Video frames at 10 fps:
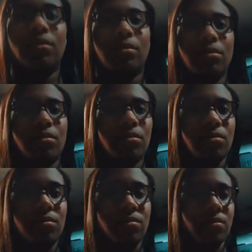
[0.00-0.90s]

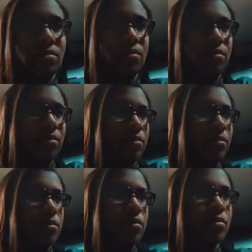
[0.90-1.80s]

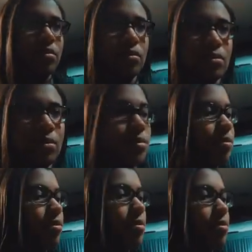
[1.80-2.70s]

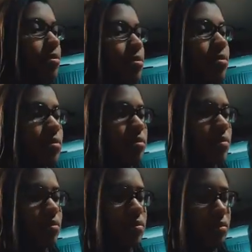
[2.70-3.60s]

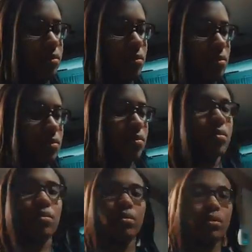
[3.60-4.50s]

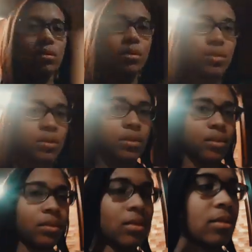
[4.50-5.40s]

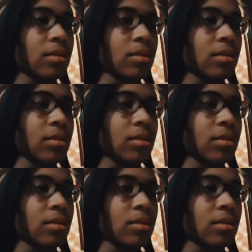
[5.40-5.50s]
No one is speaking in this clip.